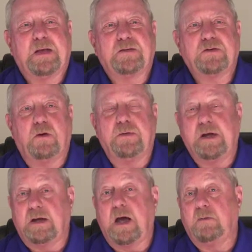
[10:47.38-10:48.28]
So
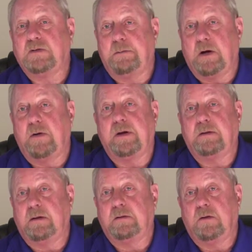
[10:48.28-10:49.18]
yeah, I was
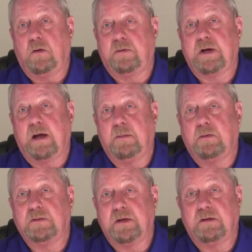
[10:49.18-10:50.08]
married the whole time I
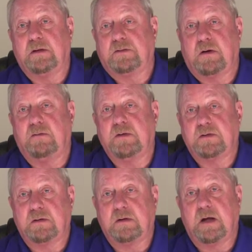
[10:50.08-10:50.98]
was in the
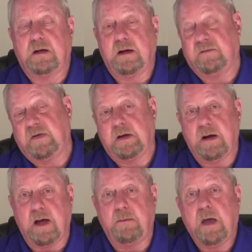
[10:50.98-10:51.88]
service and in
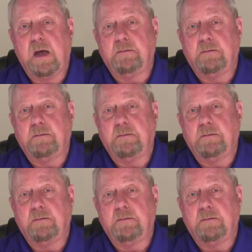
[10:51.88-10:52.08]
Vietnam.